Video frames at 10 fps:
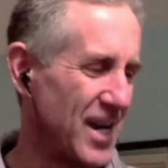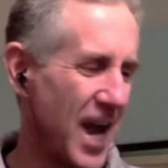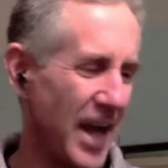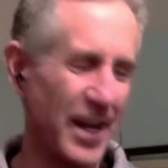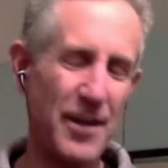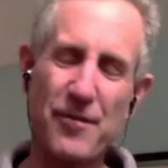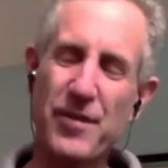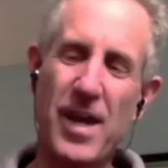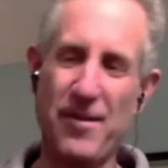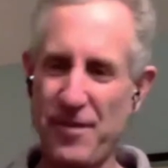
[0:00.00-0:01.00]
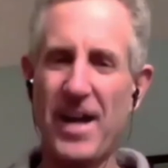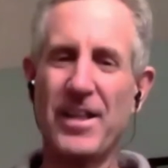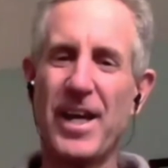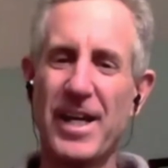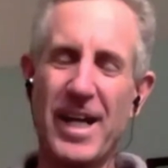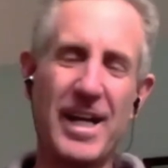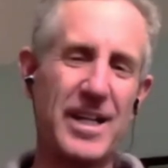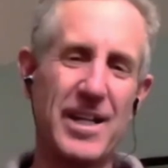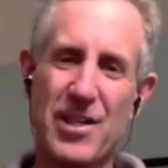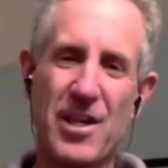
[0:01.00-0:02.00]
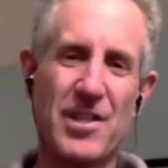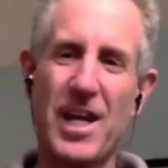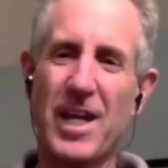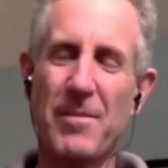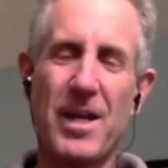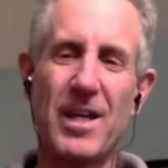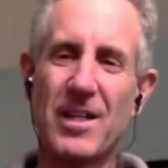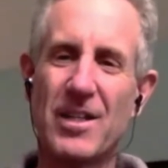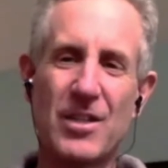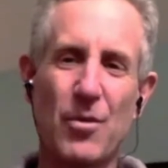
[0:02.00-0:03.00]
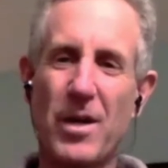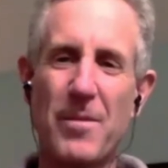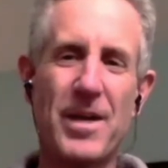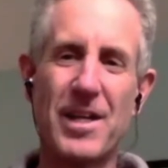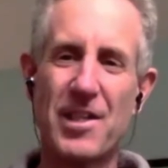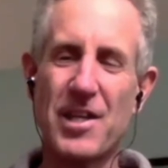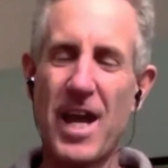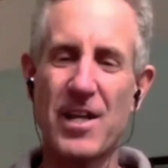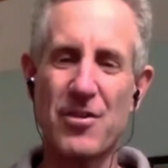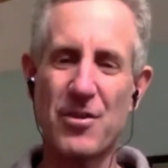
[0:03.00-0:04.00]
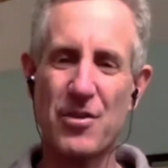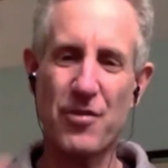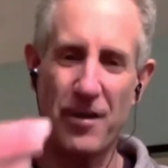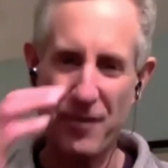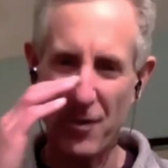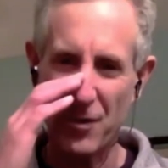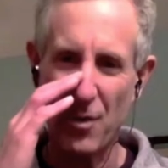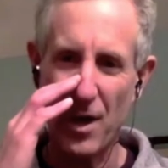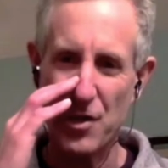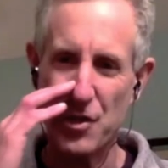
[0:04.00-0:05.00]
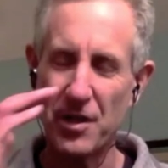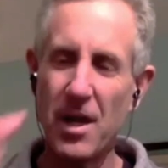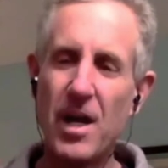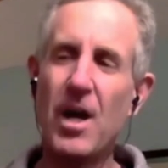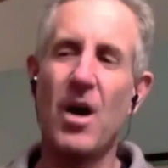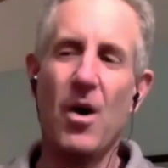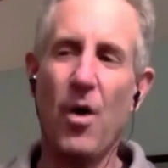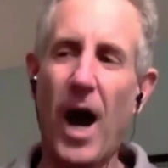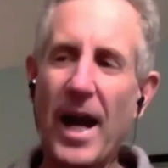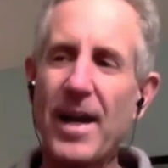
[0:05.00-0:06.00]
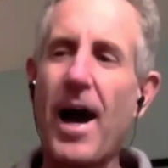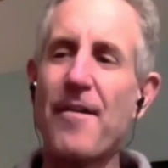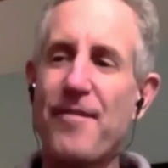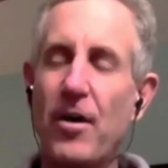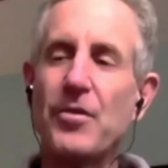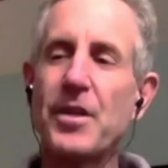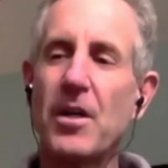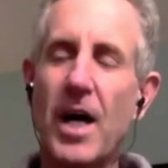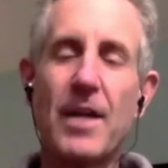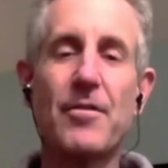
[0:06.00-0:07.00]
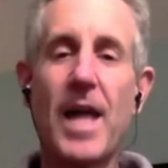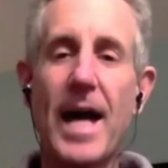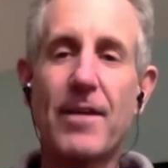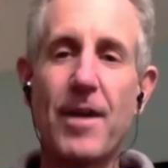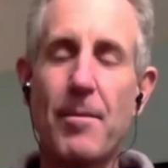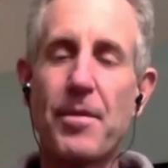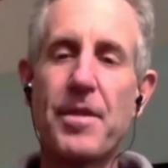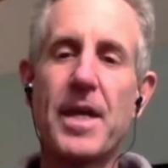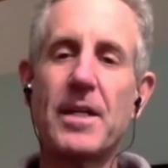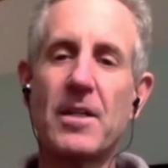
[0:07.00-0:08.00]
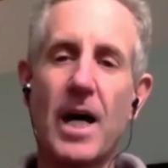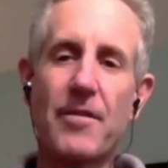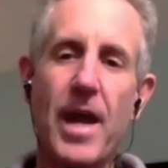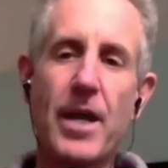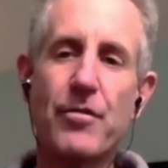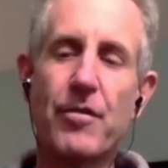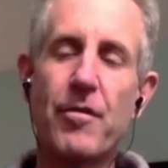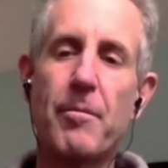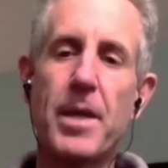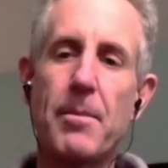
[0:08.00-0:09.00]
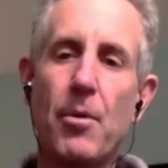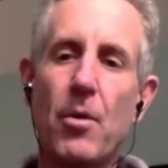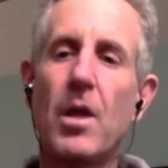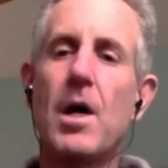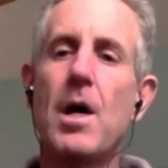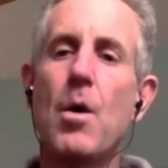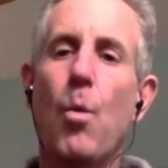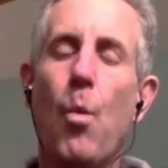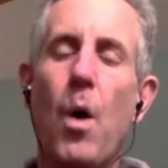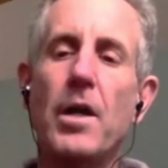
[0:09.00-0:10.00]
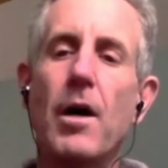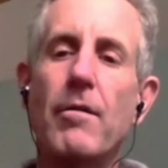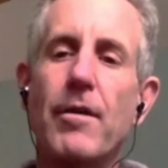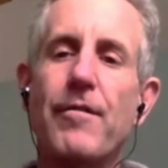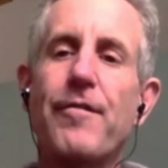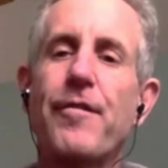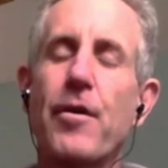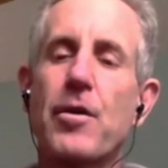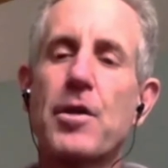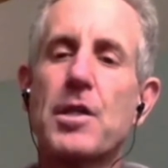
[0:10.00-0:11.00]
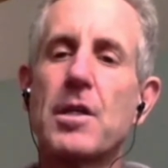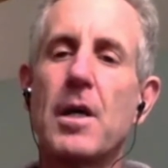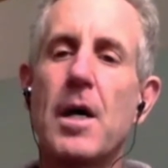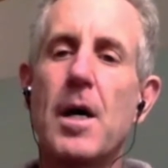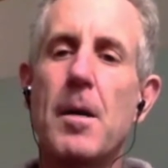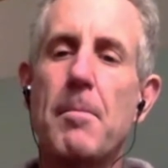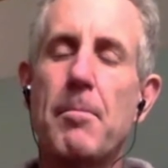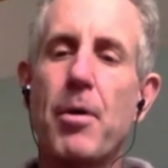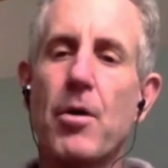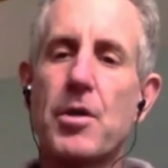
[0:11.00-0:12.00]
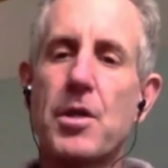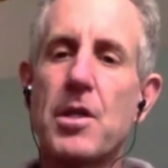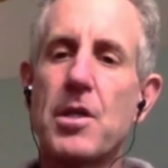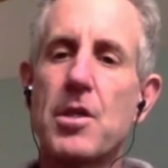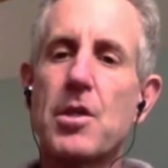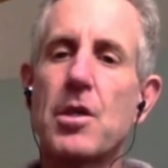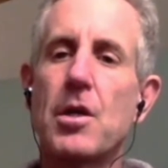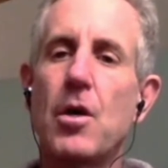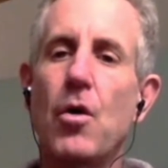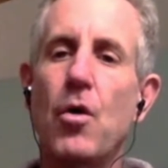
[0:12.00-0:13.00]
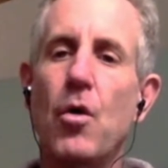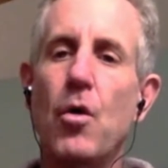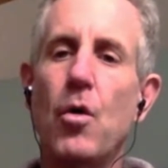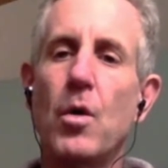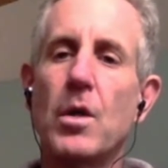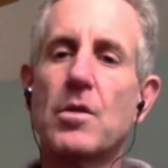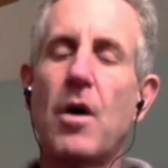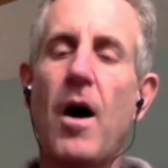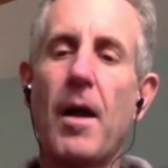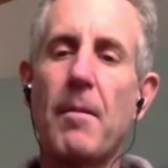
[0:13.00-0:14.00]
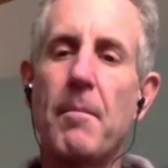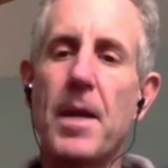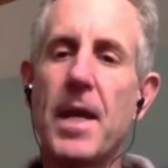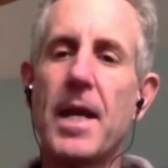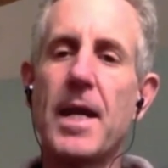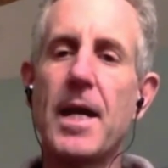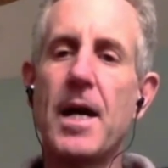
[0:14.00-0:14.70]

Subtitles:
and finally, it's taken me 20 minutes to answer your straightforward question. I felt a lot of lack of empathy and a lot of hatred from people. One of the first persons who taught me